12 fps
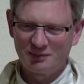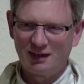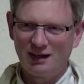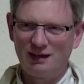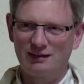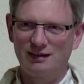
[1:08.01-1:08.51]

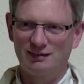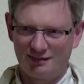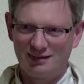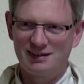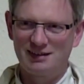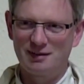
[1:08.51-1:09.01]
And then
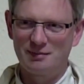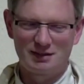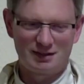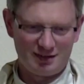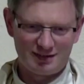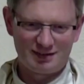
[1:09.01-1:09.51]
he gave me the
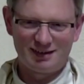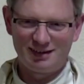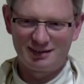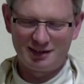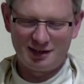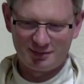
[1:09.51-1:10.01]
nod, I
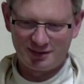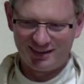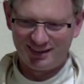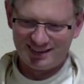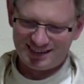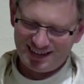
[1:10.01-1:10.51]
gave him the
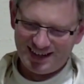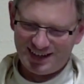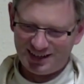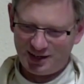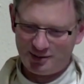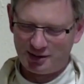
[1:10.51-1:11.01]
nod, and
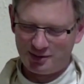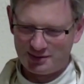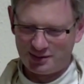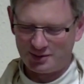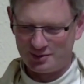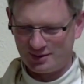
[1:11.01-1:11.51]
I brought him down
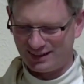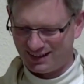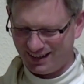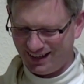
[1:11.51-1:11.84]
the mic.